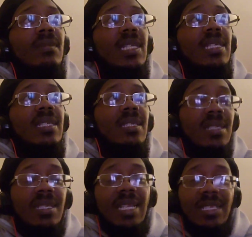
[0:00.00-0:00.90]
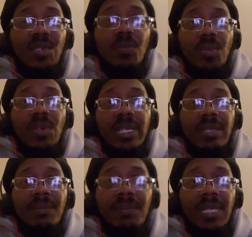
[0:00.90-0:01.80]
is nature boy
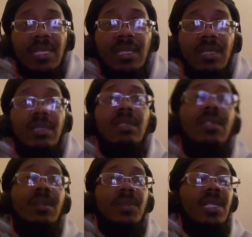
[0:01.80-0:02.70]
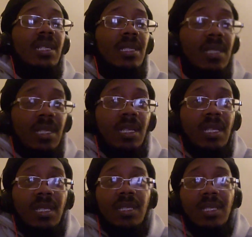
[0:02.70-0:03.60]
to me. You know what I'm saying?
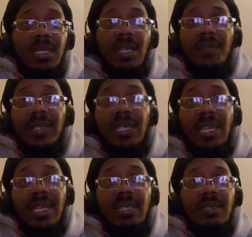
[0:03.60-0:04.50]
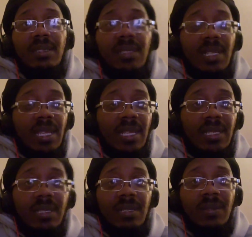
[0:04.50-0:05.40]
This other cat, I
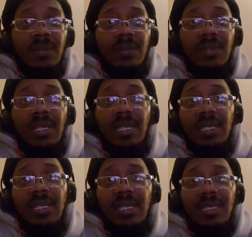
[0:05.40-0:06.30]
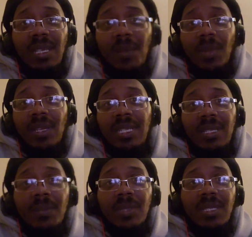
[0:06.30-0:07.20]
don't know. He talking about he
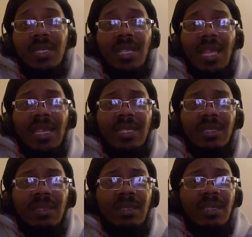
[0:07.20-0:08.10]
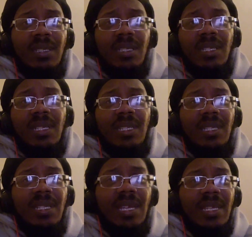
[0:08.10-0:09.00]
the Messiah. And
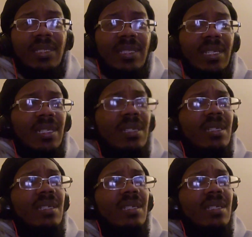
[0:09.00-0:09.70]
he got that,